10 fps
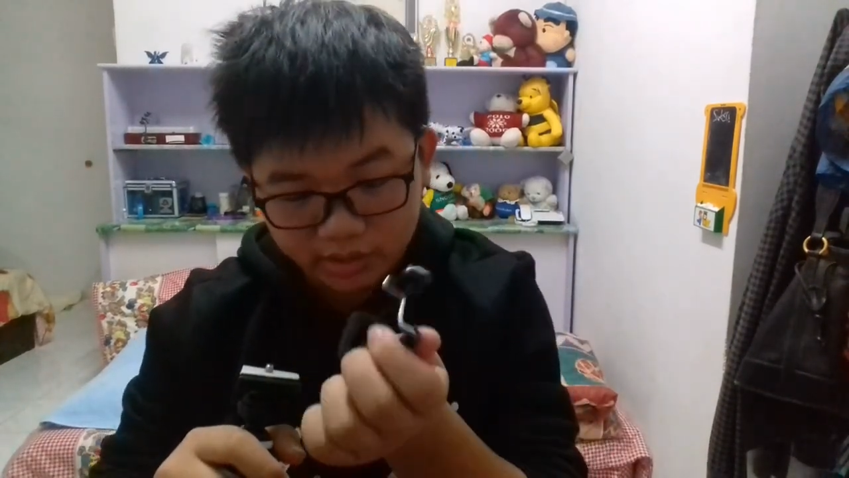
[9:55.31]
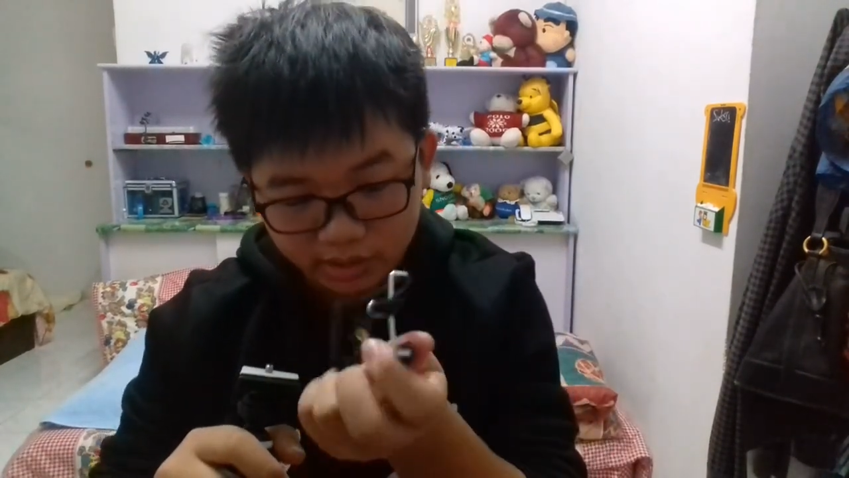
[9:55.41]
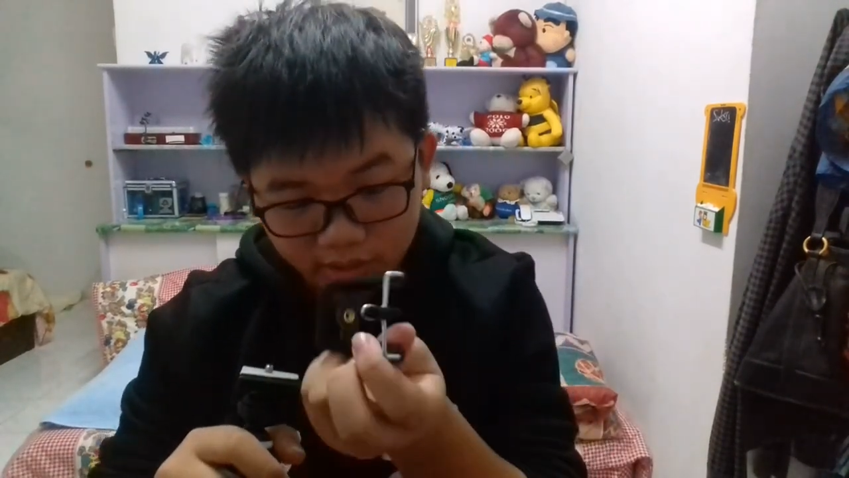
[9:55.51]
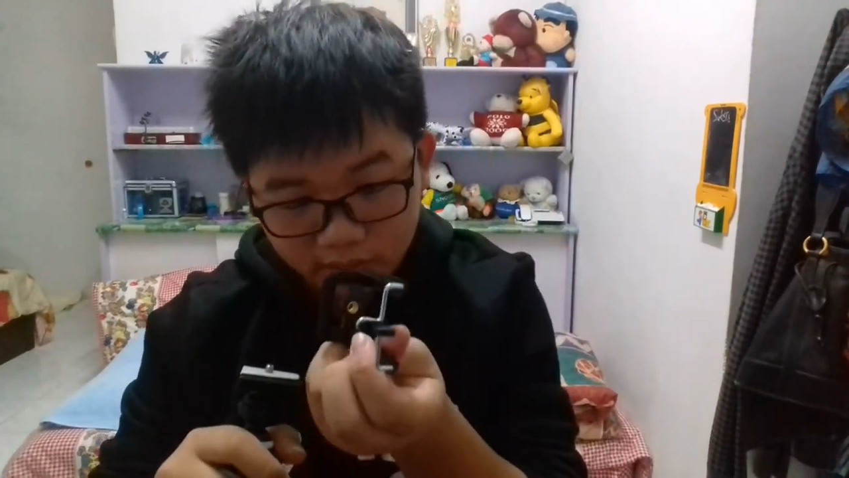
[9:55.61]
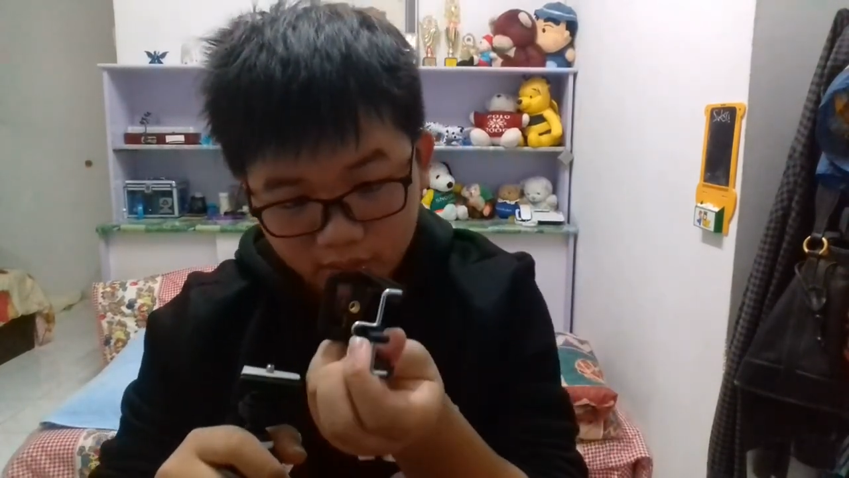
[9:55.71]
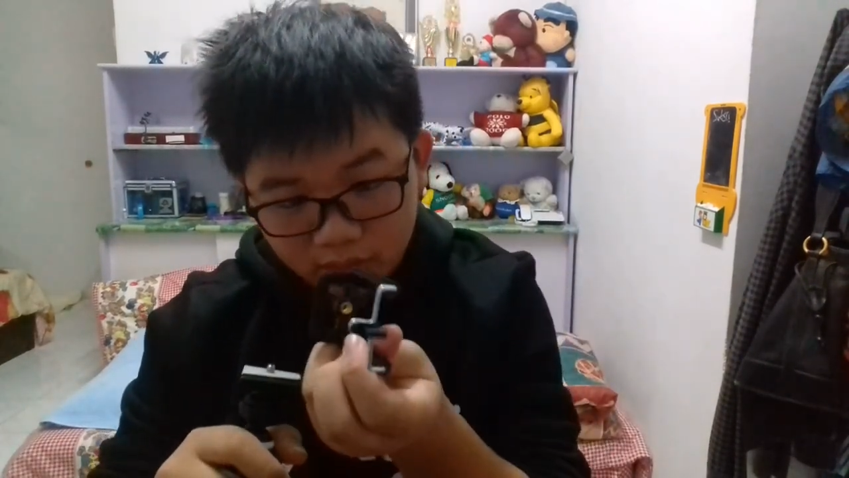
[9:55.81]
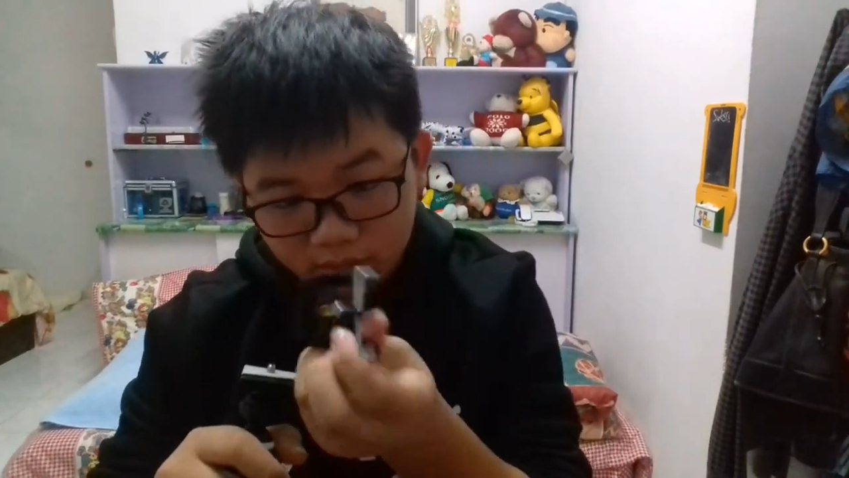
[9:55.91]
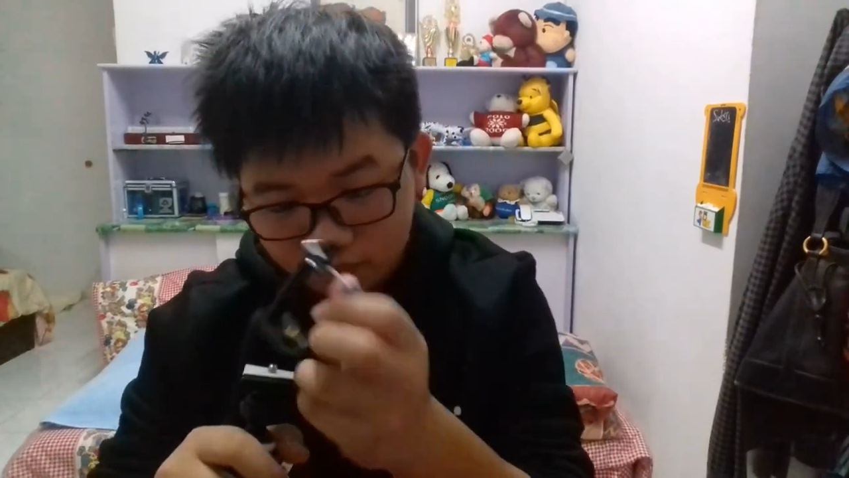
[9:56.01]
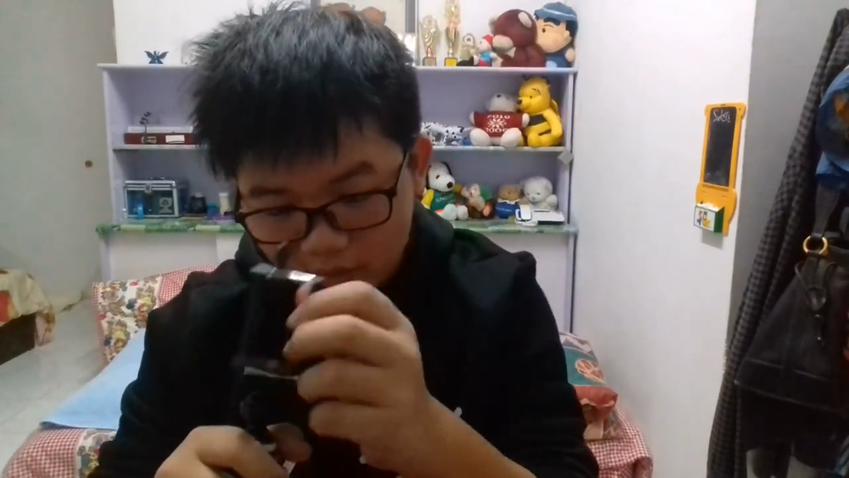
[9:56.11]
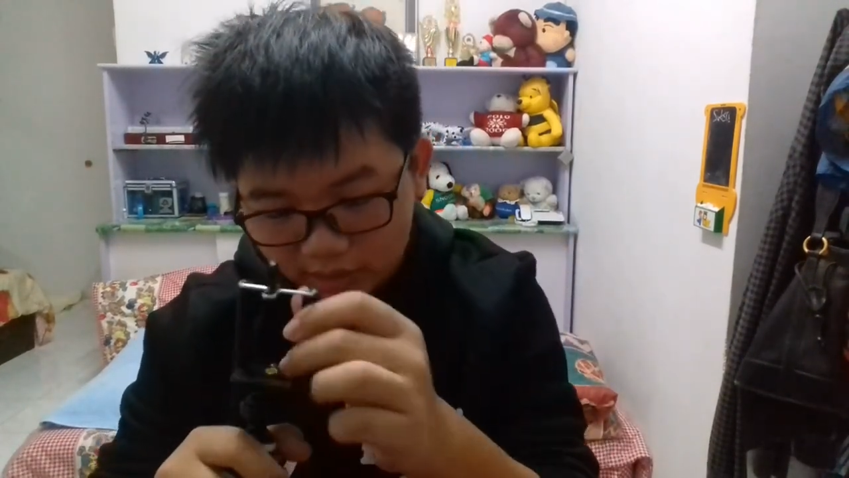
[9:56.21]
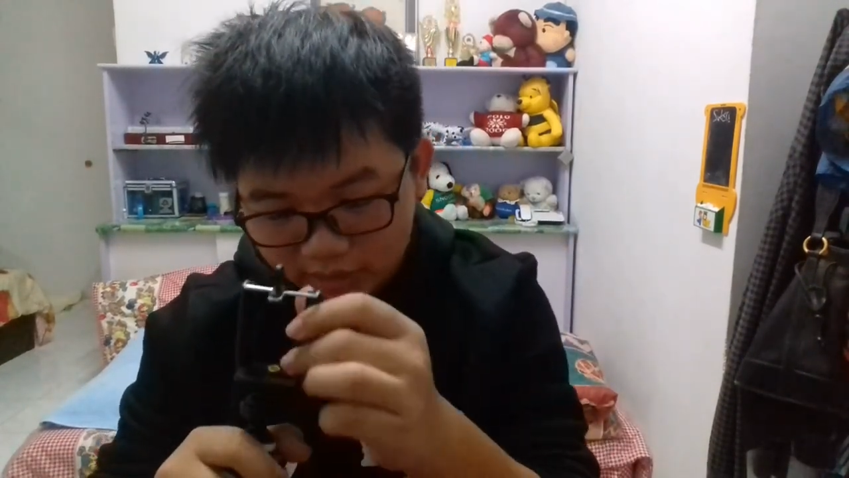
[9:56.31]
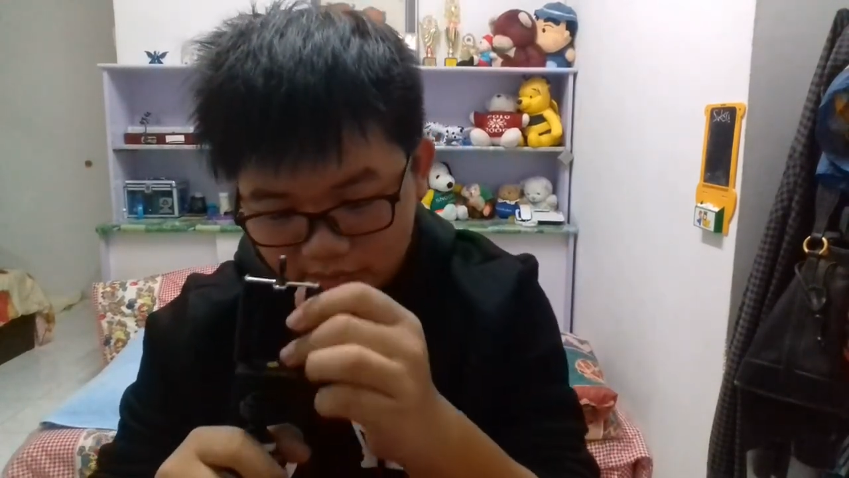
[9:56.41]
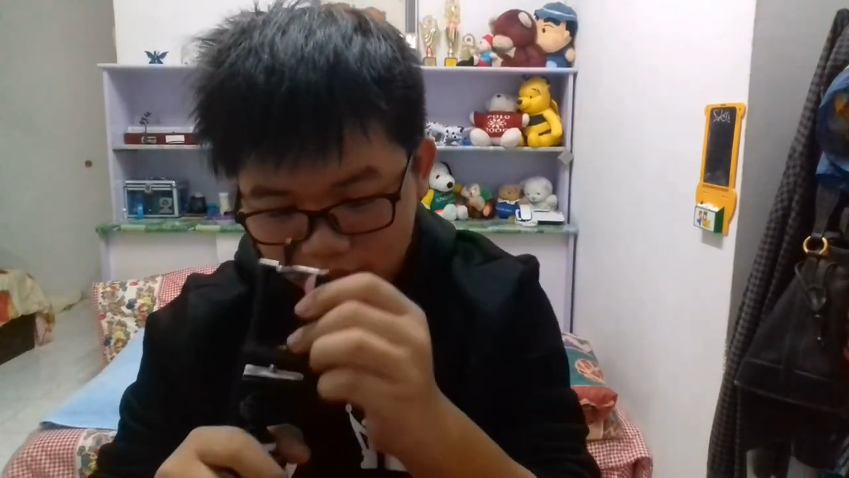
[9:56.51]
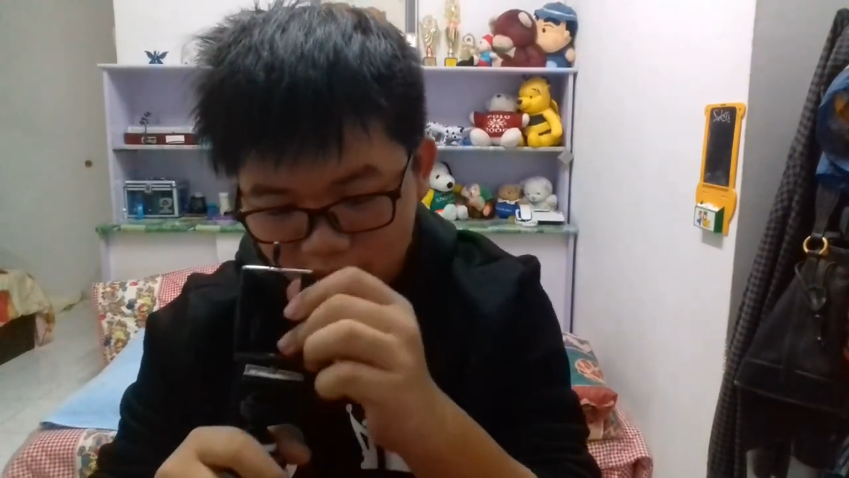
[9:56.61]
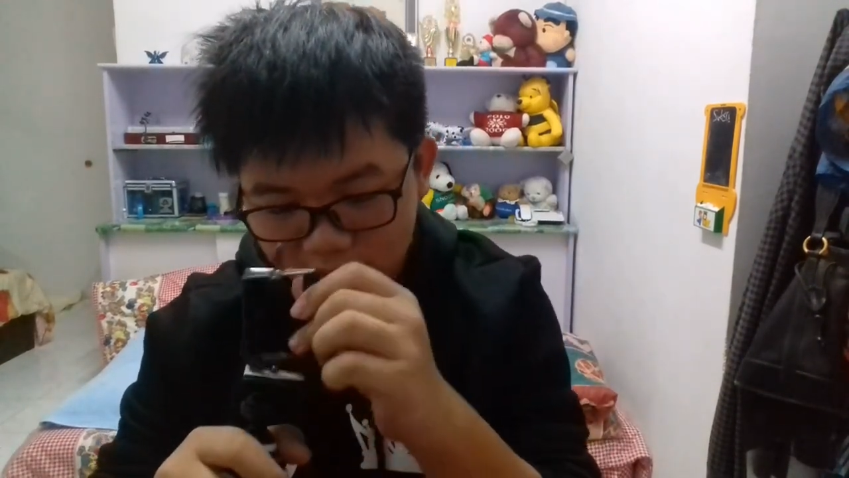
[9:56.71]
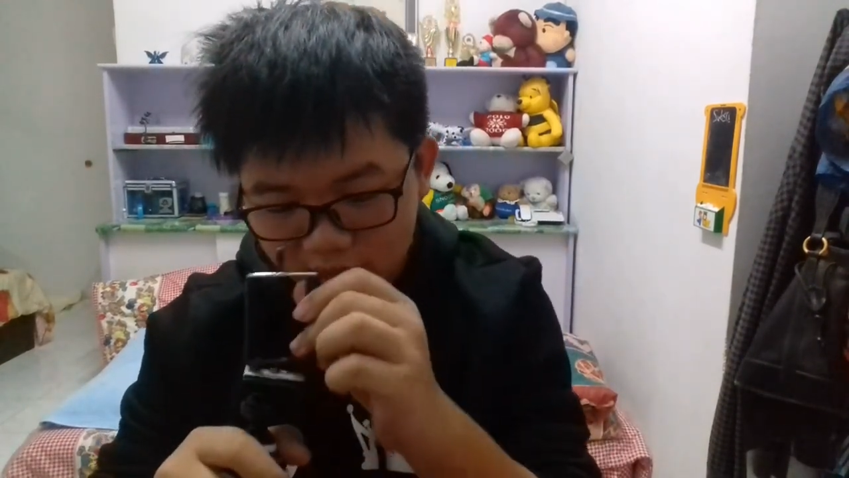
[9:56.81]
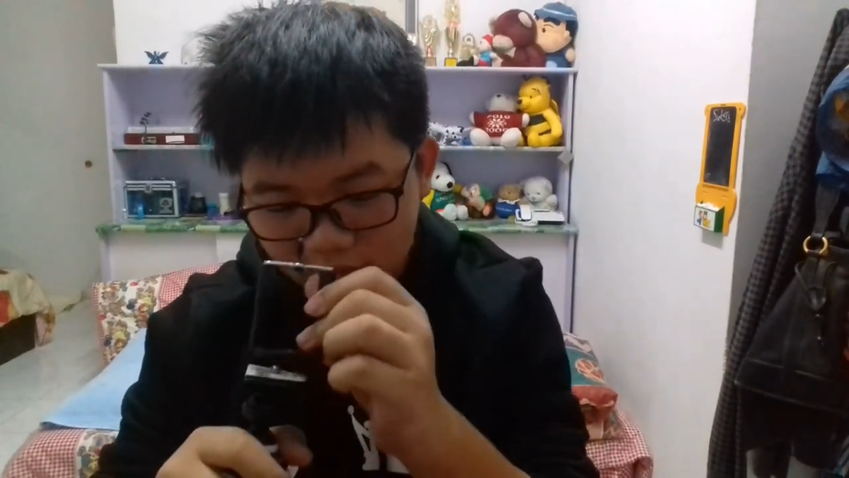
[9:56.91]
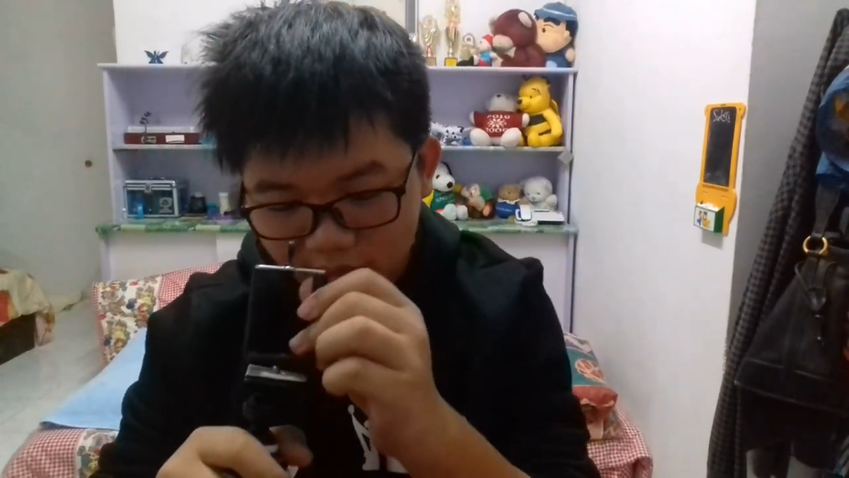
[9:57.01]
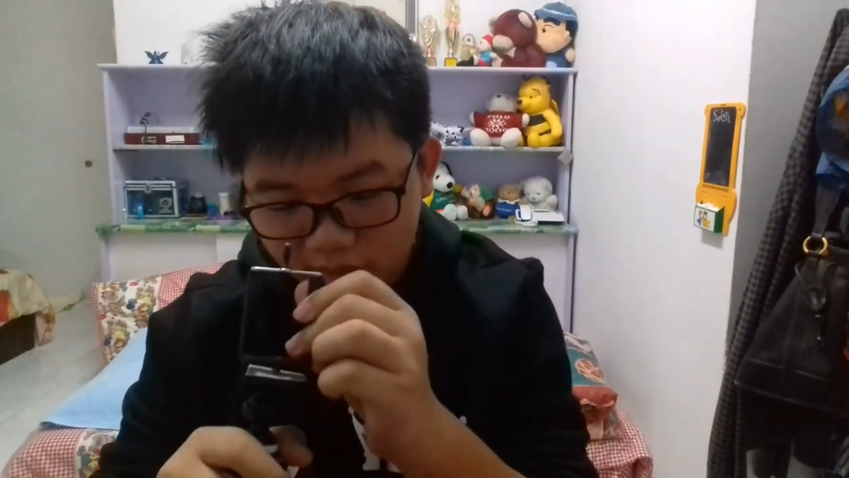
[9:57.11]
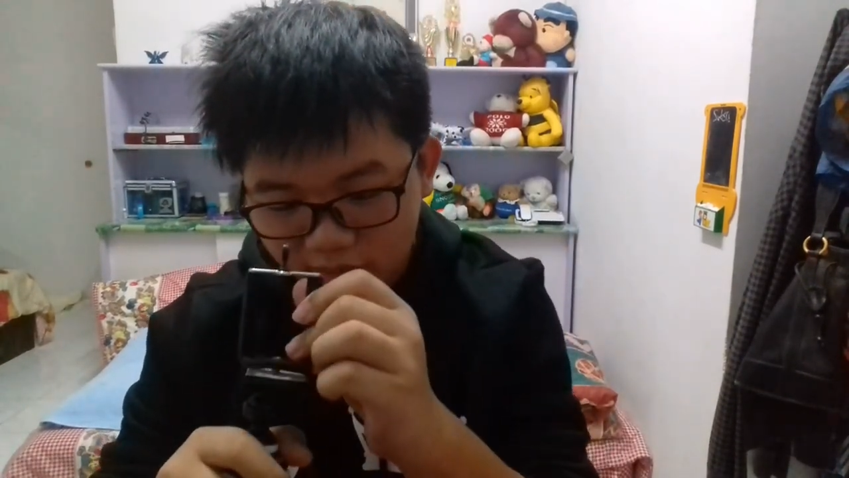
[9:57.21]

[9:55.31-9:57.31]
actually mount this thing on top.